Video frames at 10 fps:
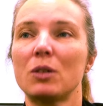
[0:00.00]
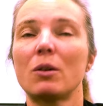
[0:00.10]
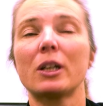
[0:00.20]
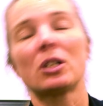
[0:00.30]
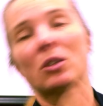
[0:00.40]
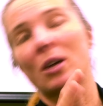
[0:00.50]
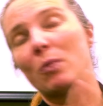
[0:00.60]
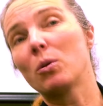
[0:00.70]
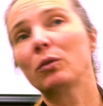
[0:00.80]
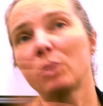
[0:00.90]
So actually,
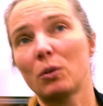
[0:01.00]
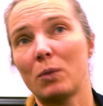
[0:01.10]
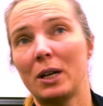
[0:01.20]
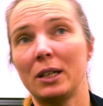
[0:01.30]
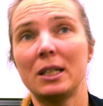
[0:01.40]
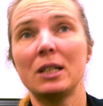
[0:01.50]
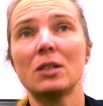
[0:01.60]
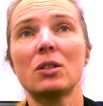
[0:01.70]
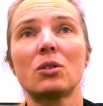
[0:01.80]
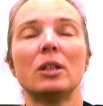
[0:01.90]
so I worked for a while in
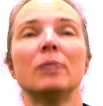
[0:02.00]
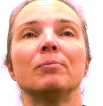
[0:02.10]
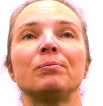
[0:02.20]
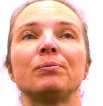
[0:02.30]
industry